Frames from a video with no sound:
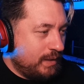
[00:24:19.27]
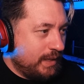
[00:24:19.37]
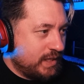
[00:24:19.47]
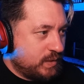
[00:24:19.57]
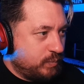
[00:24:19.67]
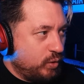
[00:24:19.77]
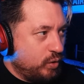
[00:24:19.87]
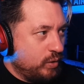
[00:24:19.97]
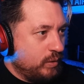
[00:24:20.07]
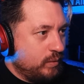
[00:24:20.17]

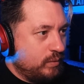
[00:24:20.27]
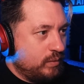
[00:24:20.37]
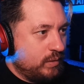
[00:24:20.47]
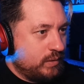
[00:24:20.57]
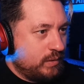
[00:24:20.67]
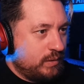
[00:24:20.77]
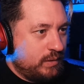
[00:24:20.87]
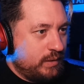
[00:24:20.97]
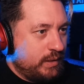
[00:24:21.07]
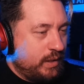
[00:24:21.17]
explore,
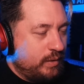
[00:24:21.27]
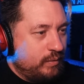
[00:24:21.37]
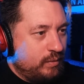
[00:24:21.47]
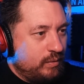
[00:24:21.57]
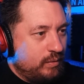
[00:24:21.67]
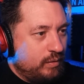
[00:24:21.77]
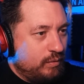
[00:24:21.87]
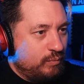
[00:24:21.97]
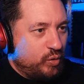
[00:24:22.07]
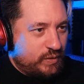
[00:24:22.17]
you know,
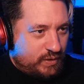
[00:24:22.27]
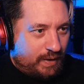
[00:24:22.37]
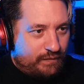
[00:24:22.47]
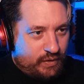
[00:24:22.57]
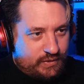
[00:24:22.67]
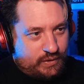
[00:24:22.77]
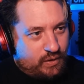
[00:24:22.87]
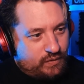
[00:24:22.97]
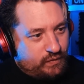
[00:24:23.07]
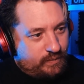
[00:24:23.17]
more diverse
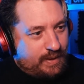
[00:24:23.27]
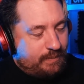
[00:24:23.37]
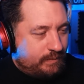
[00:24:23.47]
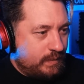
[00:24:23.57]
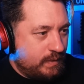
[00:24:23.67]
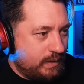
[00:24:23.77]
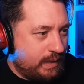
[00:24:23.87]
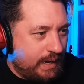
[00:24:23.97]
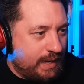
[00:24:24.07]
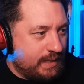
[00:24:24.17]
songs from them.
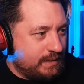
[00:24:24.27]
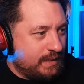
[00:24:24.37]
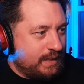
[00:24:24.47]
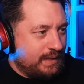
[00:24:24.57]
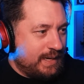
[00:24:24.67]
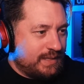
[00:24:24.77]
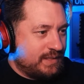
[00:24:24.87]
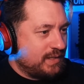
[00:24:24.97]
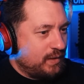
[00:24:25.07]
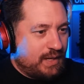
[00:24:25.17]
And, yeah,
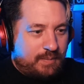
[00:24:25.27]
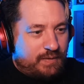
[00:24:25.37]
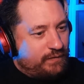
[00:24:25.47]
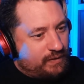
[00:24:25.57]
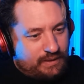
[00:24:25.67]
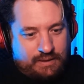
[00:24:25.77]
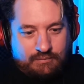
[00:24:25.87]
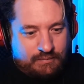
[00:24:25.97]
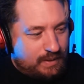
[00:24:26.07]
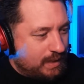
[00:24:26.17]
just so keep me filled in.
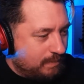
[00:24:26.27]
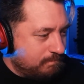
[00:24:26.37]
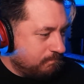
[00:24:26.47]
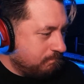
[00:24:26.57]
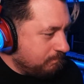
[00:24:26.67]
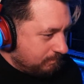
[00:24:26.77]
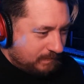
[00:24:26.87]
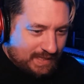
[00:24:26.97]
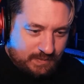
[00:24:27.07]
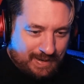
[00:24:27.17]

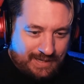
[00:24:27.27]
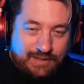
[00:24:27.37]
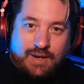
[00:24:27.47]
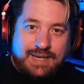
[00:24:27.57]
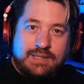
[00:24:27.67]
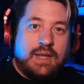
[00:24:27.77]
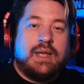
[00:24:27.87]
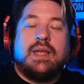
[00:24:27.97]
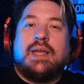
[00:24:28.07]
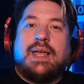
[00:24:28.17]
That's about it, guys.
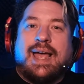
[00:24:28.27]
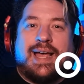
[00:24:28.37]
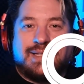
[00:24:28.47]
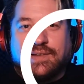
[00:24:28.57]
As